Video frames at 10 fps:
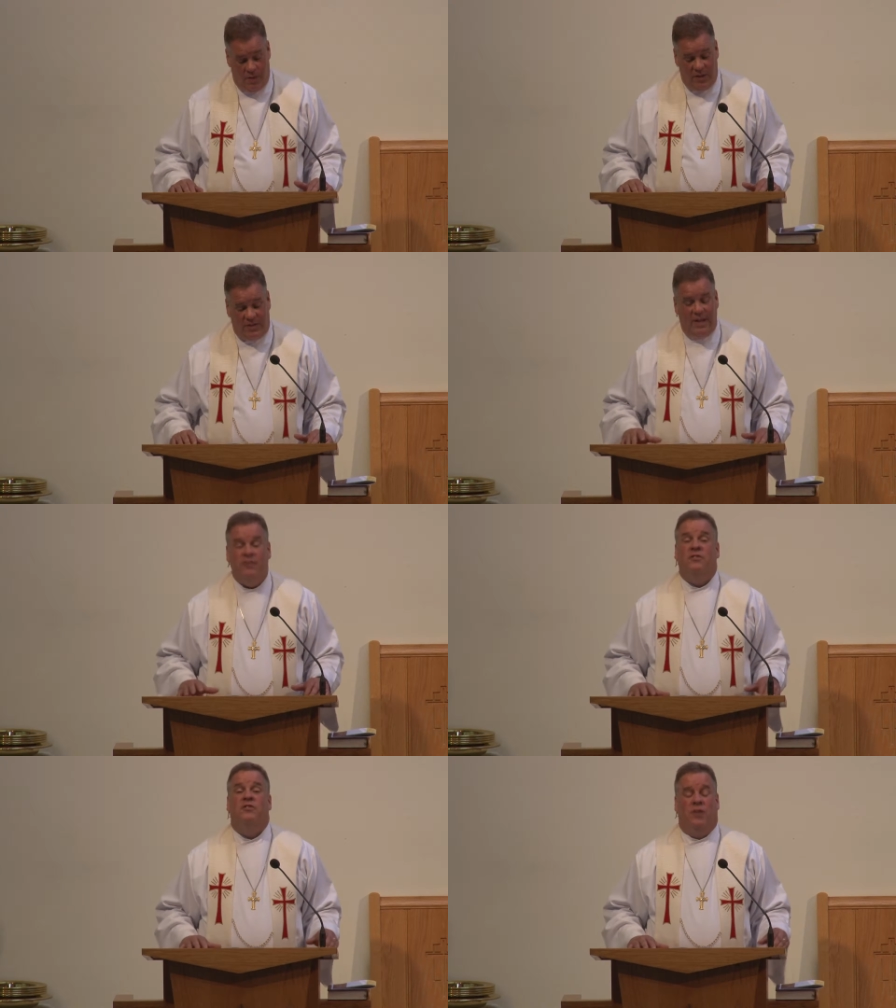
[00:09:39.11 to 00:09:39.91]
This
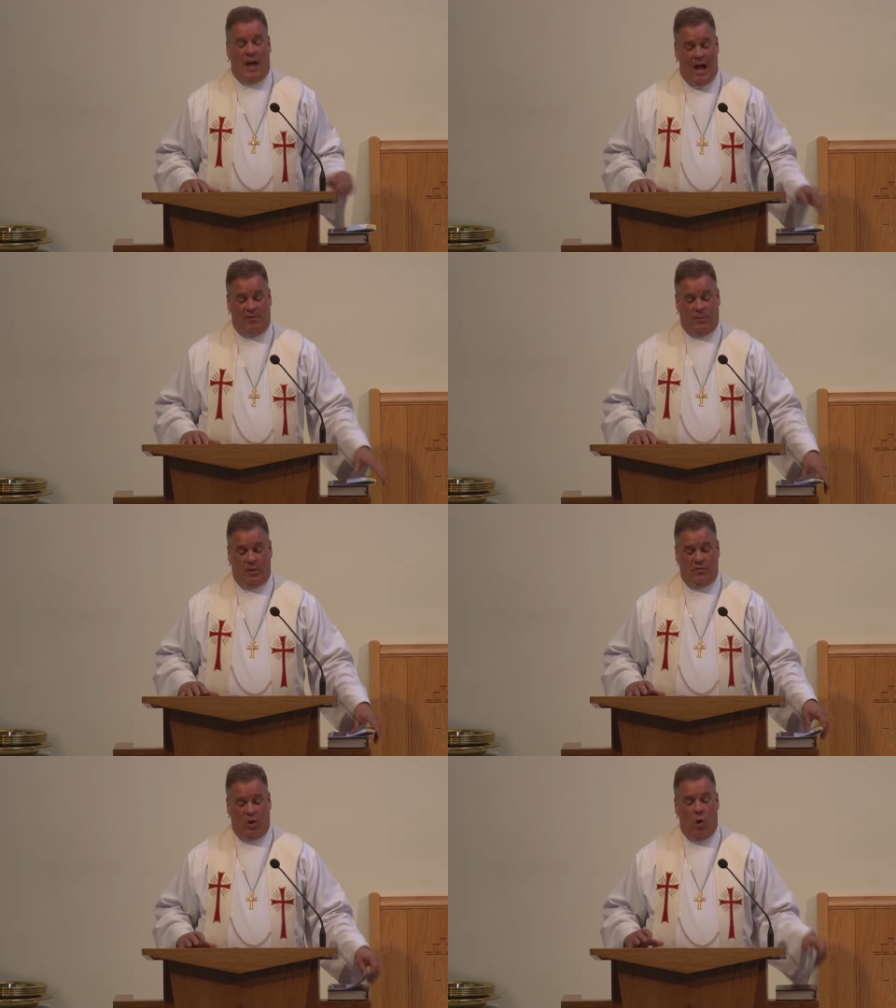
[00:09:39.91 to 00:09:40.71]
is the
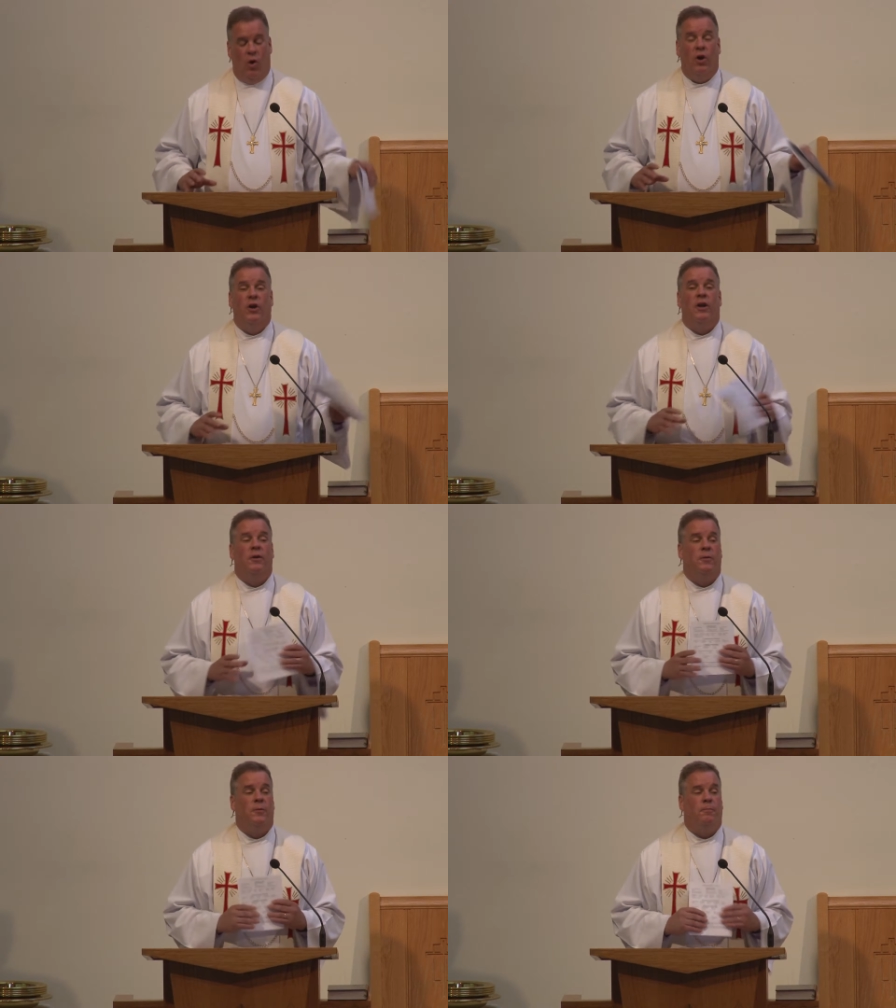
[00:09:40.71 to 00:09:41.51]
gospel of the Lord.
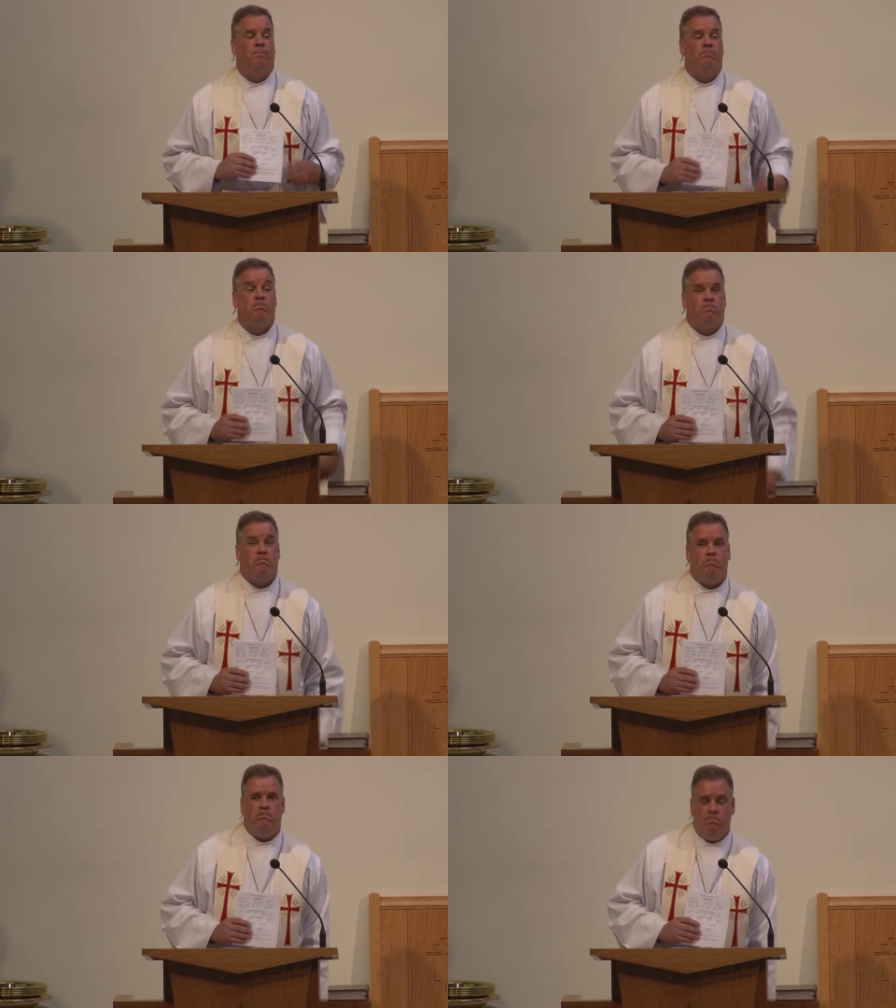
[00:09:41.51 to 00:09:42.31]

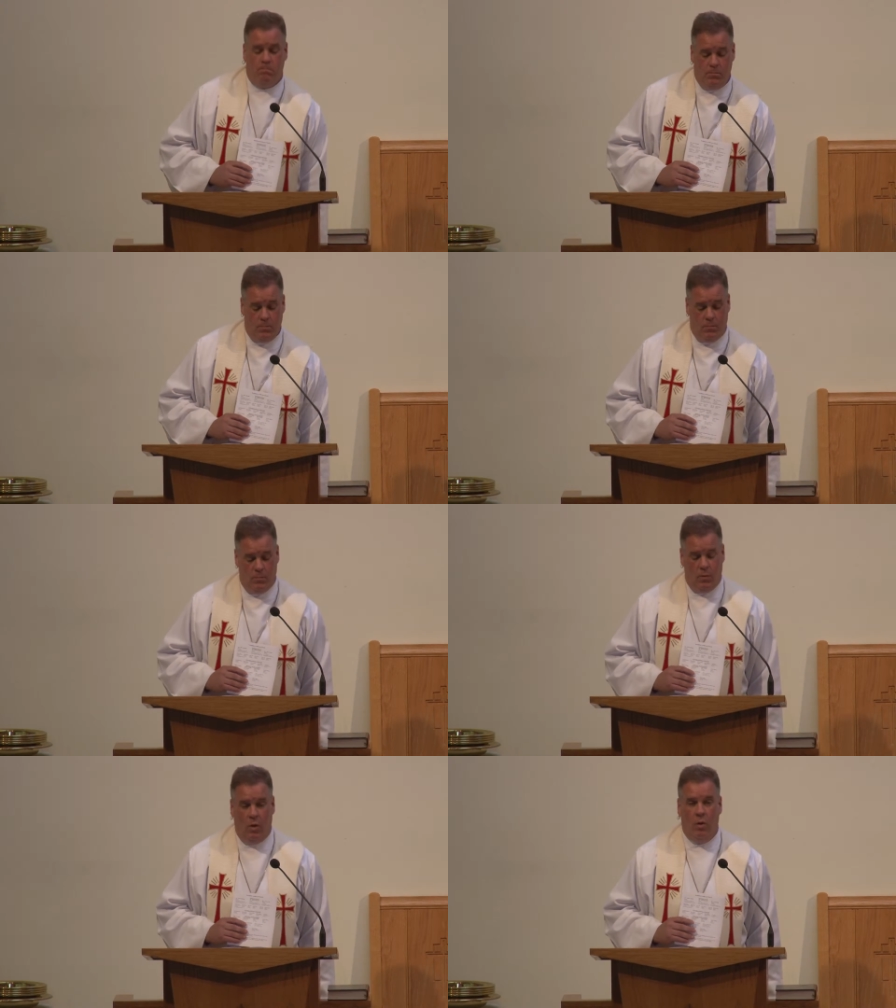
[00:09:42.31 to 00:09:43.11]
Praise to
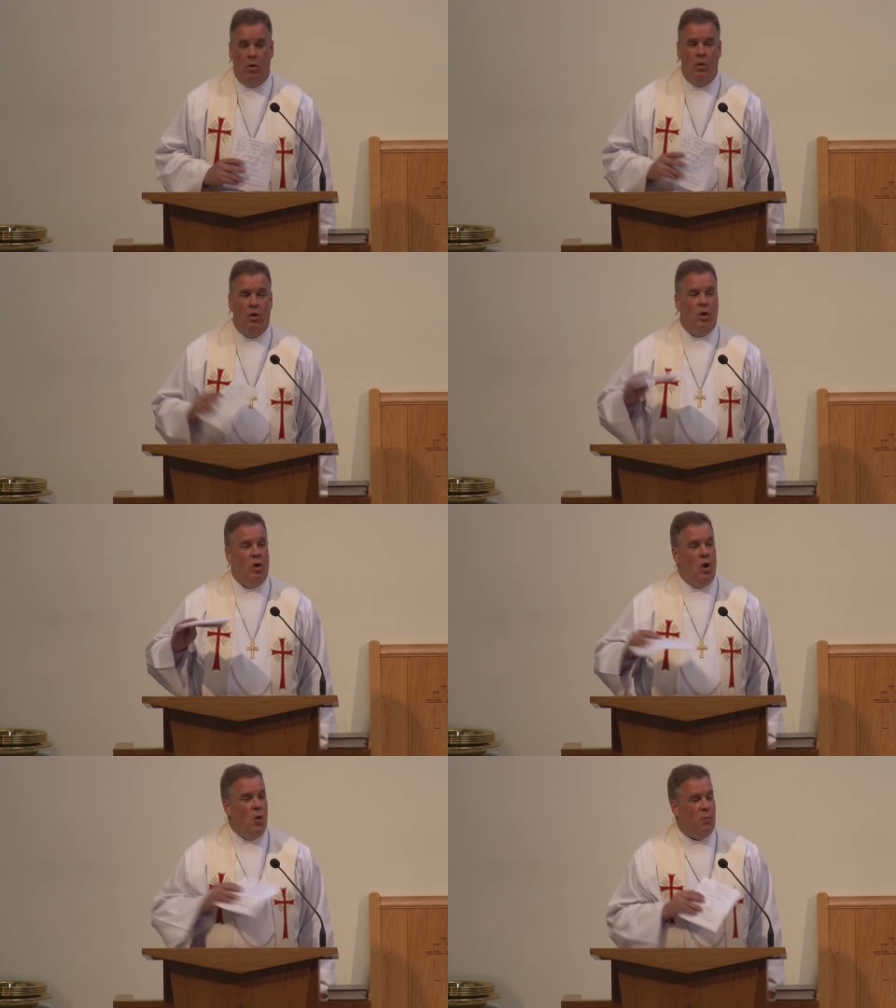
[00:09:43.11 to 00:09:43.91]
you, Lord
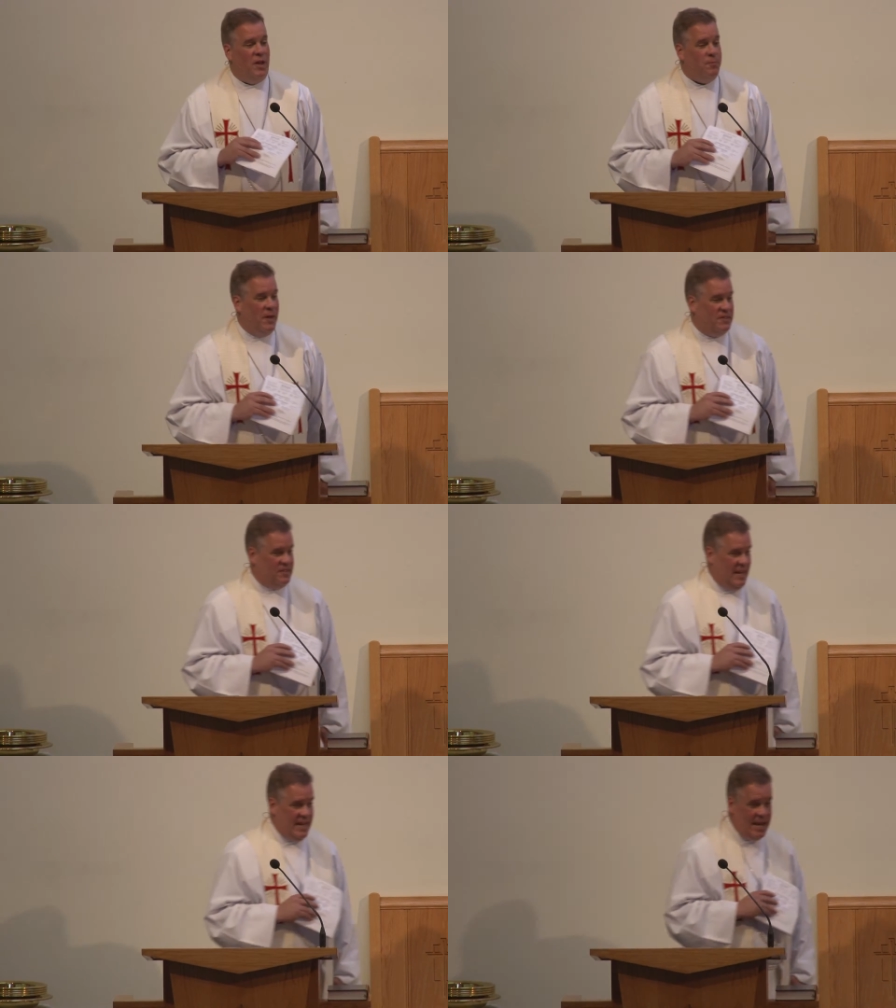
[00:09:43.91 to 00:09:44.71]
Christ. Please be
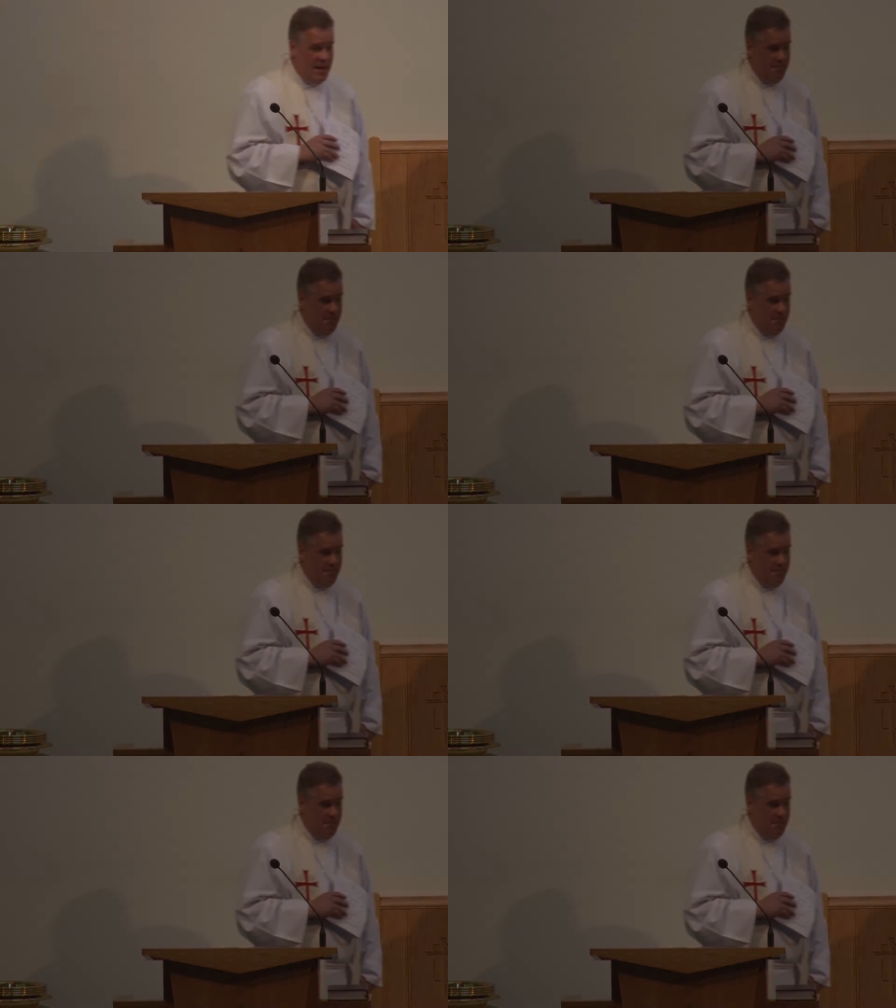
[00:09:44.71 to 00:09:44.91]
seated.